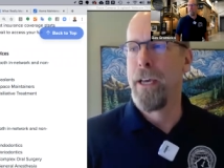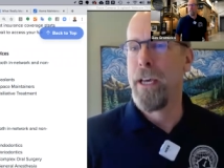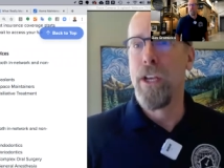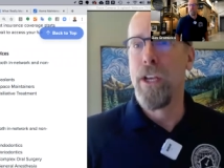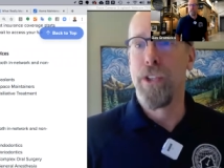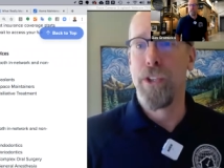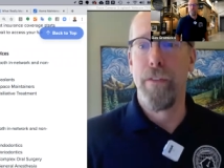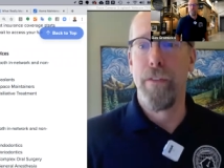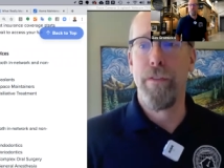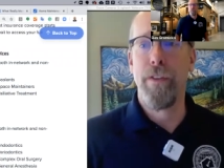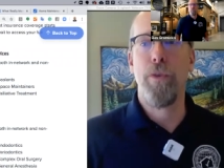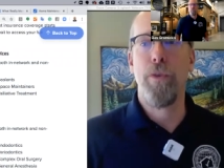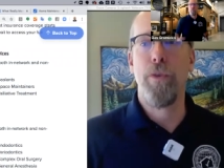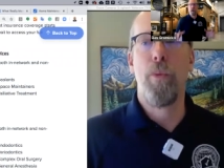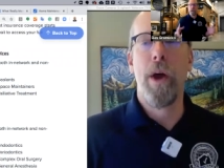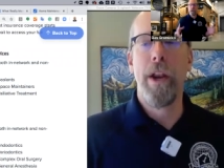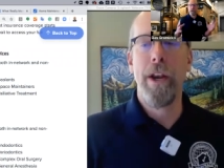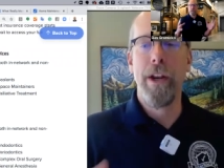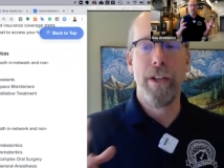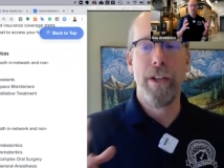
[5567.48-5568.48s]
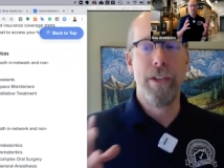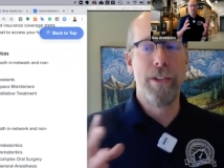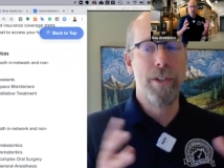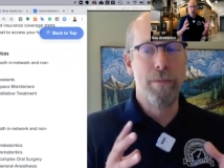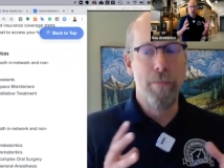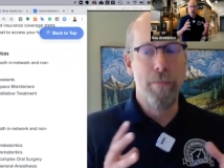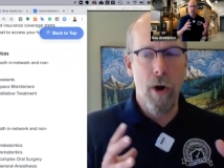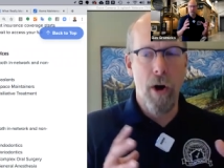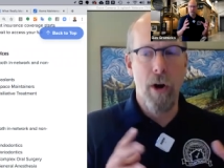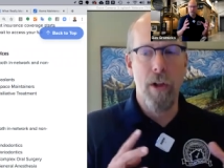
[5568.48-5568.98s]
So if you wanted a
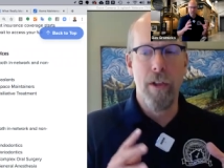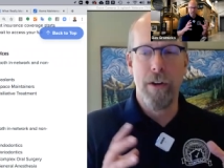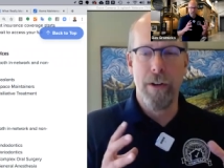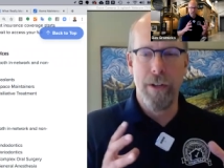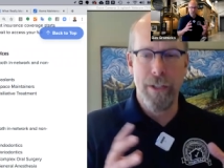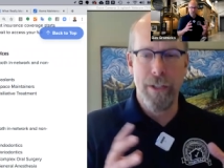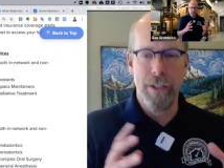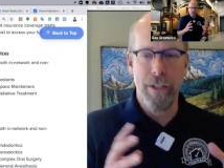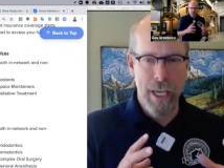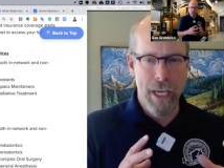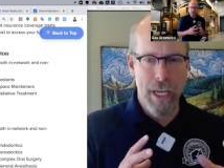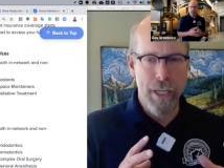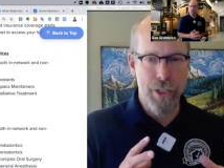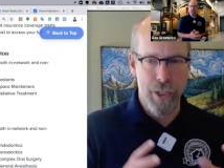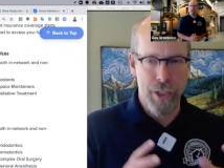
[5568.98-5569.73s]
smaller session,